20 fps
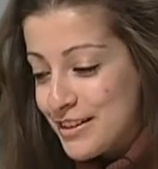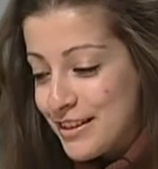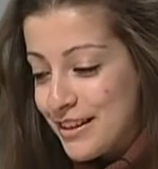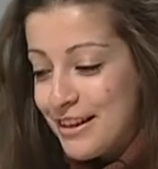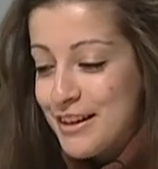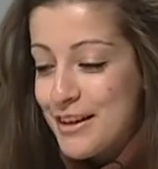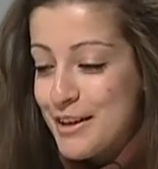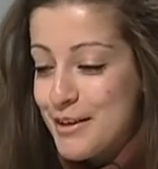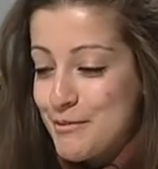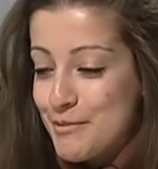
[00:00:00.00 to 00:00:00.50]

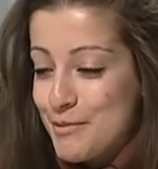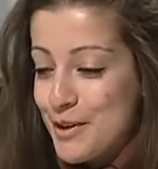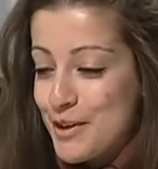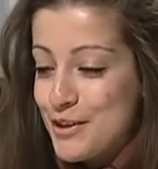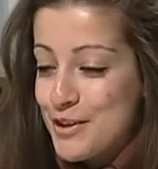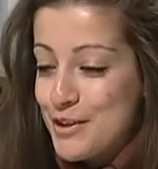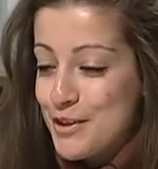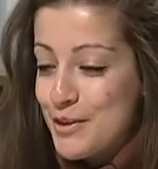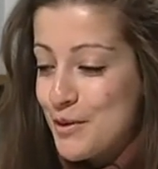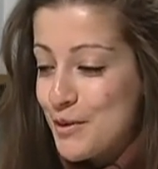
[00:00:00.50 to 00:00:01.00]
time
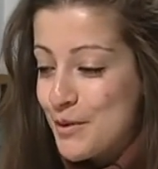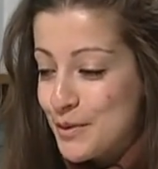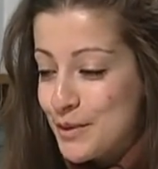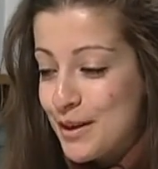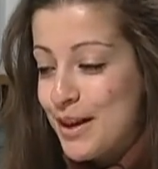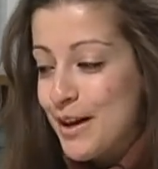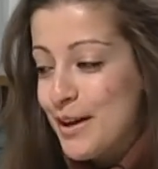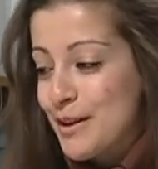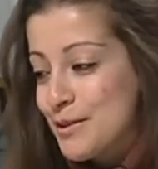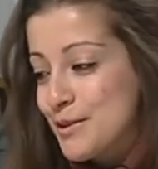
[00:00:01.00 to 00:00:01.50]
when she
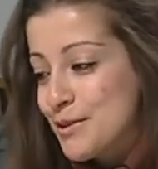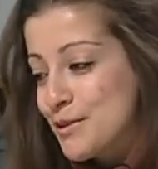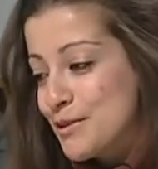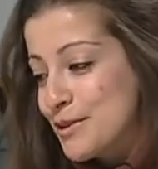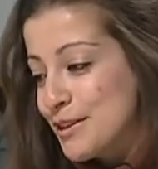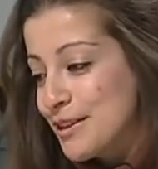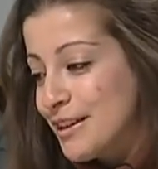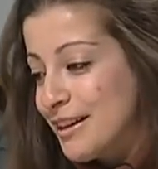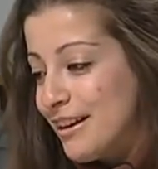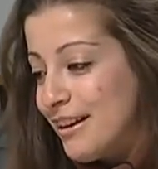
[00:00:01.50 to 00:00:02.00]
goes out,
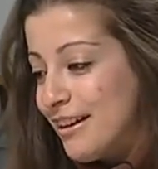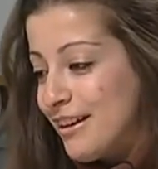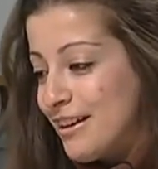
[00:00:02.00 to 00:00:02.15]
or